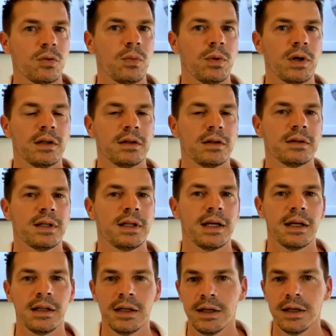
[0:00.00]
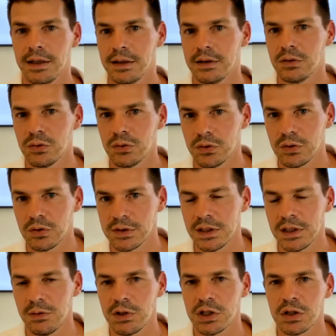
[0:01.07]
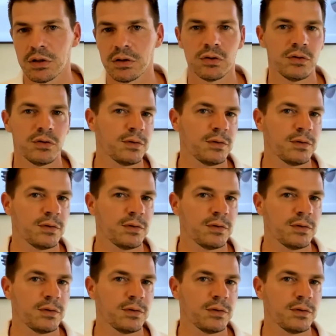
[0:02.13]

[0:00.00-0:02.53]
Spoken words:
we will take it into consideration